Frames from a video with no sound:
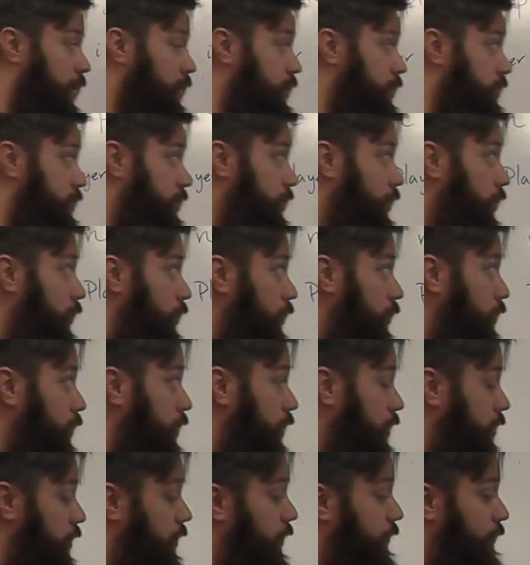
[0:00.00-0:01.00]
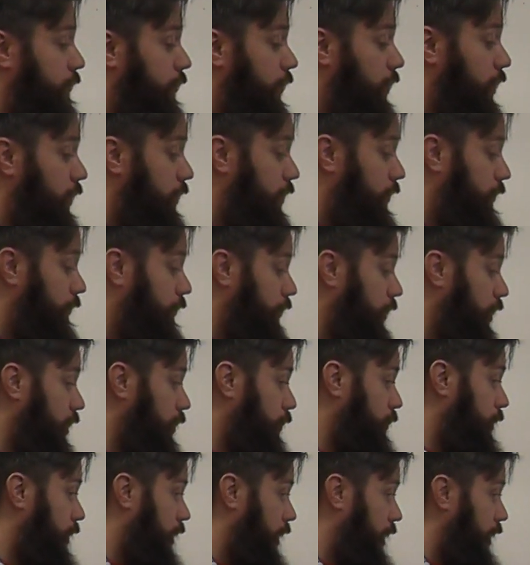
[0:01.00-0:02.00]
So the freedom
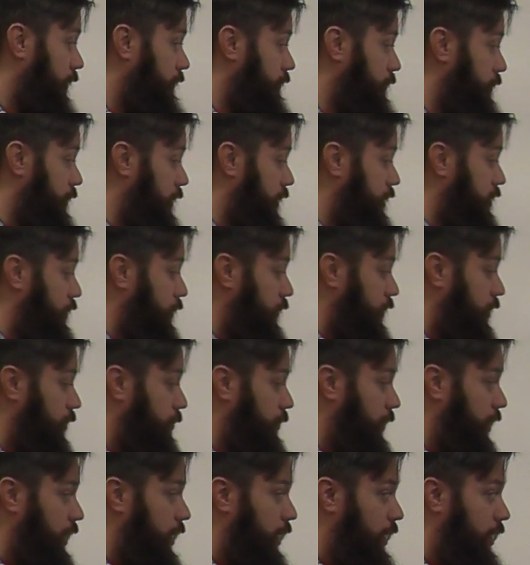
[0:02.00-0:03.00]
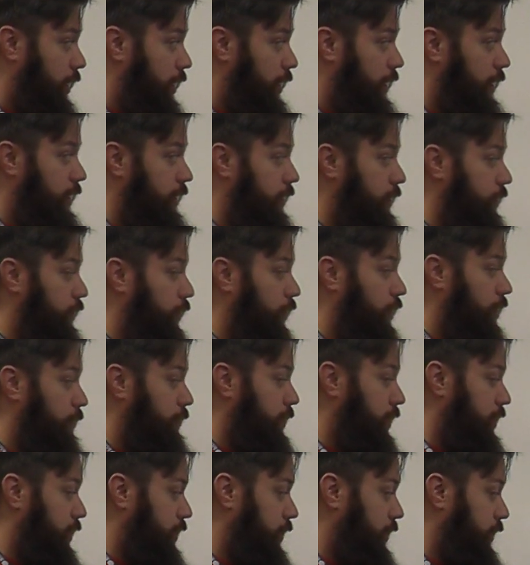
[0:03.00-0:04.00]
we have, there's going to be like a
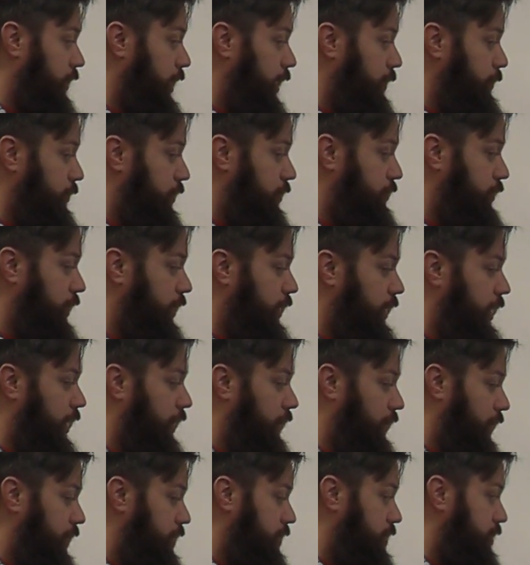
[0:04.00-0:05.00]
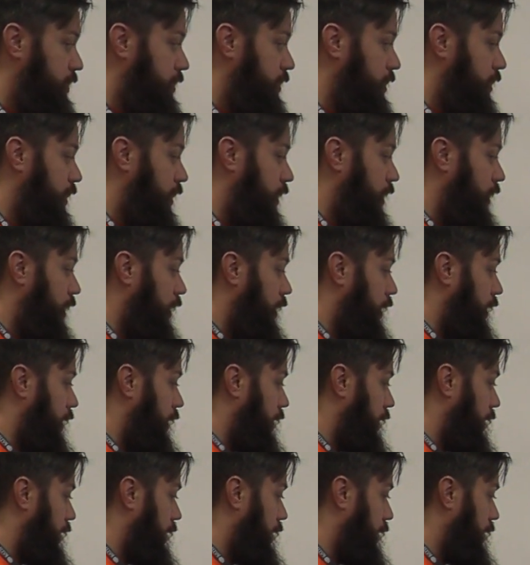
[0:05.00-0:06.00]
tournament game tree like this.
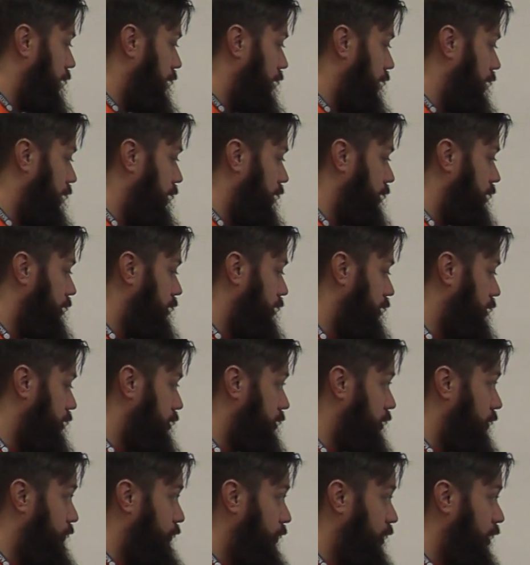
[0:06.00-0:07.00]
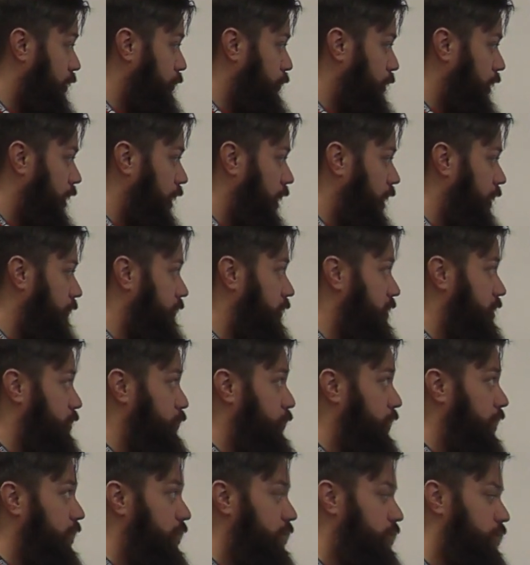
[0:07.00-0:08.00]
And the freedom we have is we
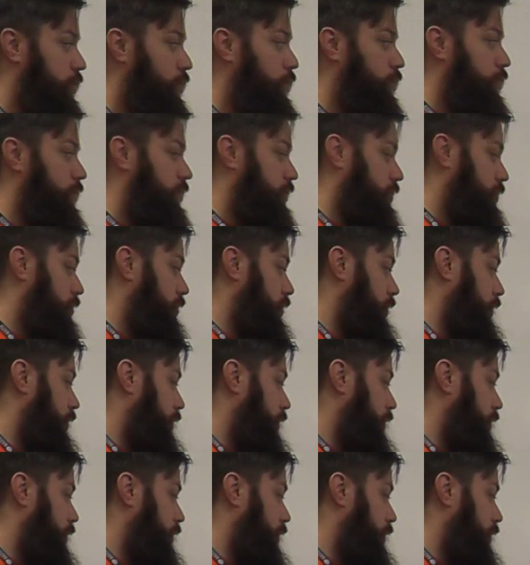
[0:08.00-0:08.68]
can choose